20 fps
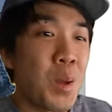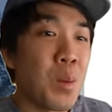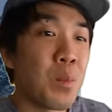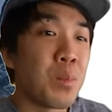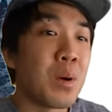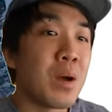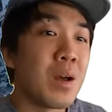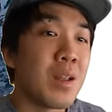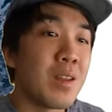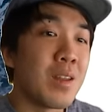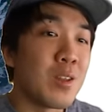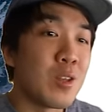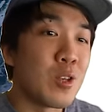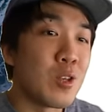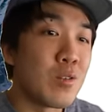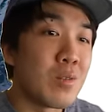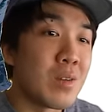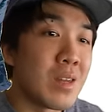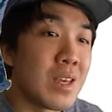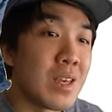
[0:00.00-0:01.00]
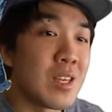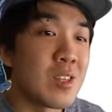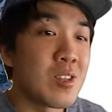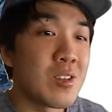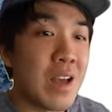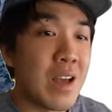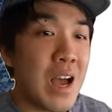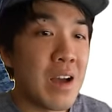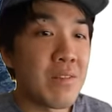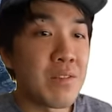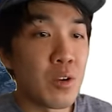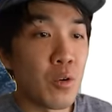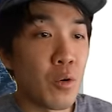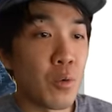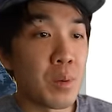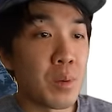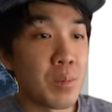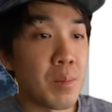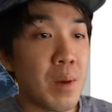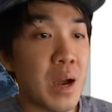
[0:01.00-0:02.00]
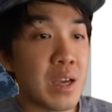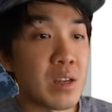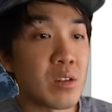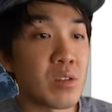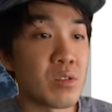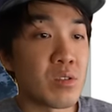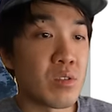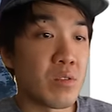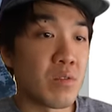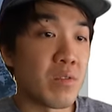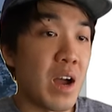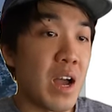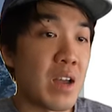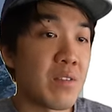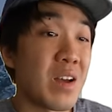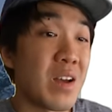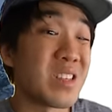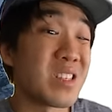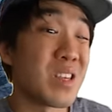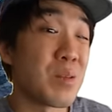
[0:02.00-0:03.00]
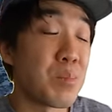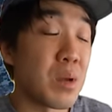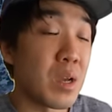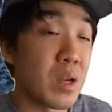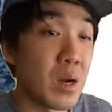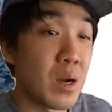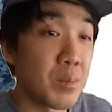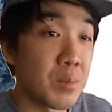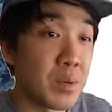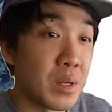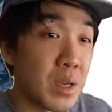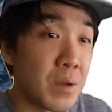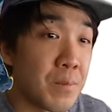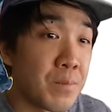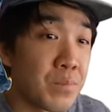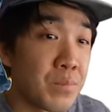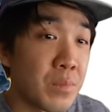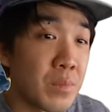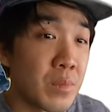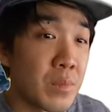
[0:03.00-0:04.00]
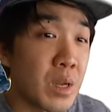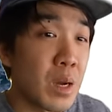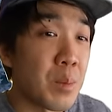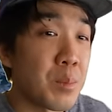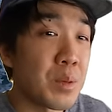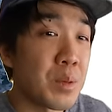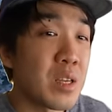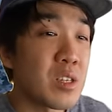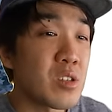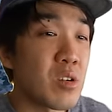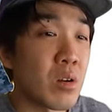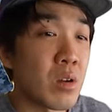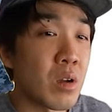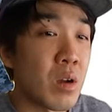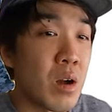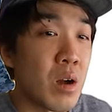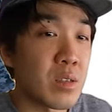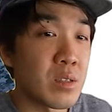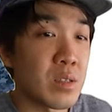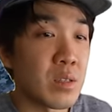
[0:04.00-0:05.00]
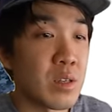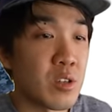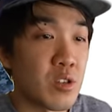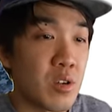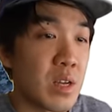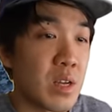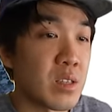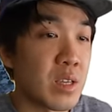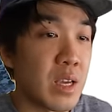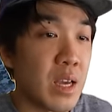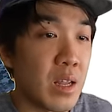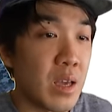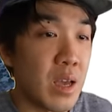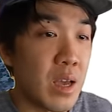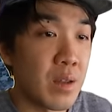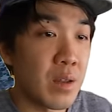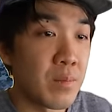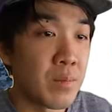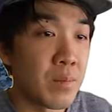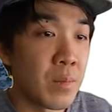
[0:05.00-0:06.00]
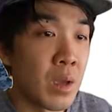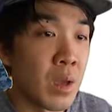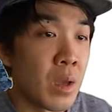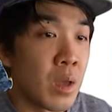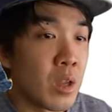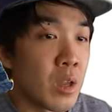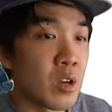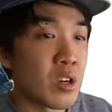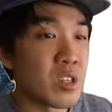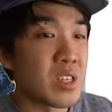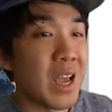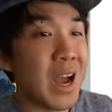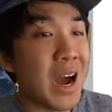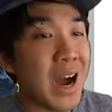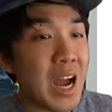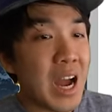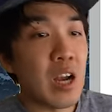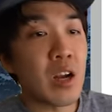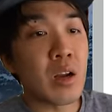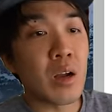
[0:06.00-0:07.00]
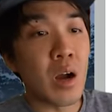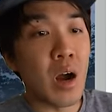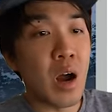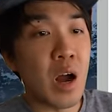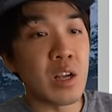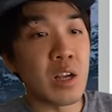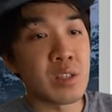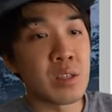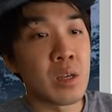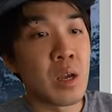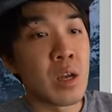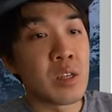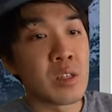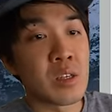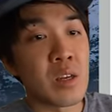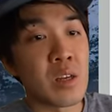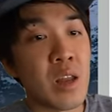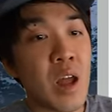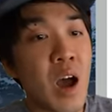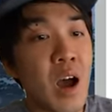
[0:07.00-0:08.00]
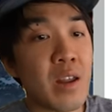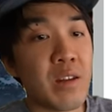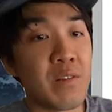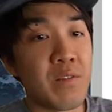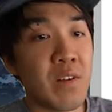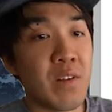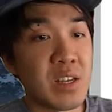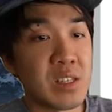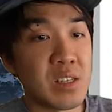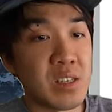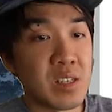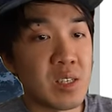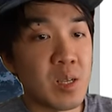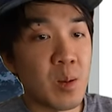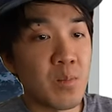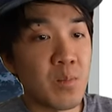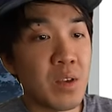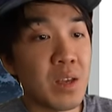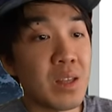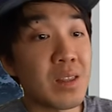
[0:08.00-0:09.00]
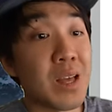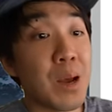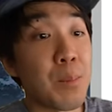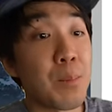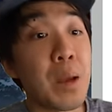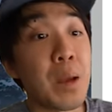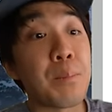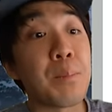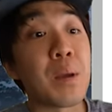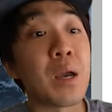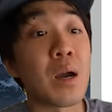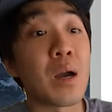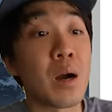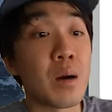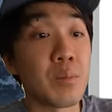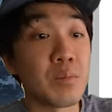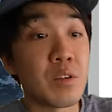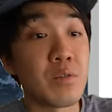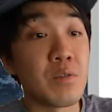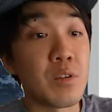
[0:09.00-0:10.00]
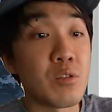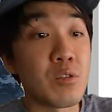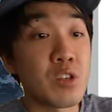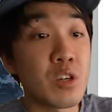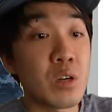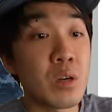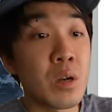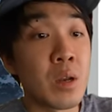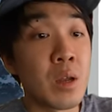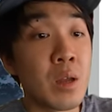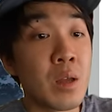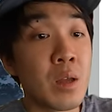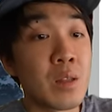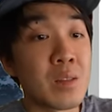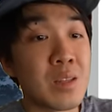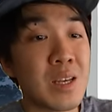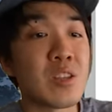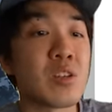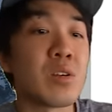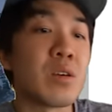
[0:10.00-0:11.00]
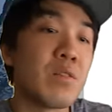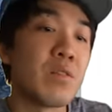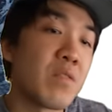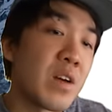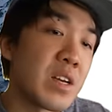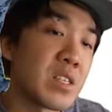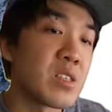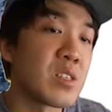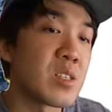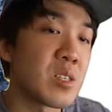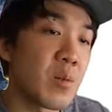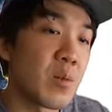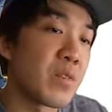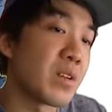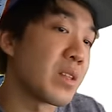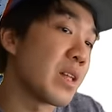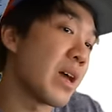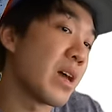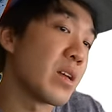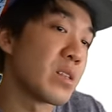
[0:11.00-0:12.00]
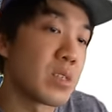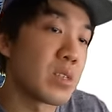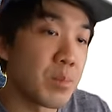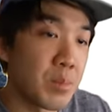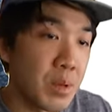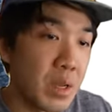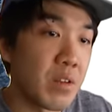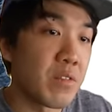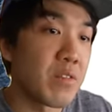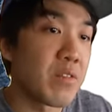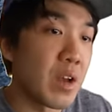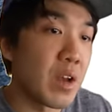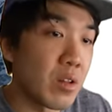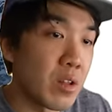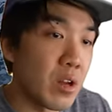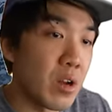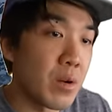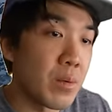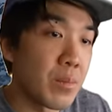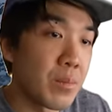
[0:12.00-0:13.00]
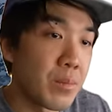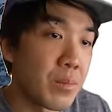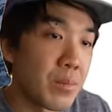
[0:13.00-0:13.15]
but you need to have an open mind to survive as a big company. Companies are constantly trying to get ahead. There's a higher cost to not invest in something that might become the future than to invest in something that ends up being a failure.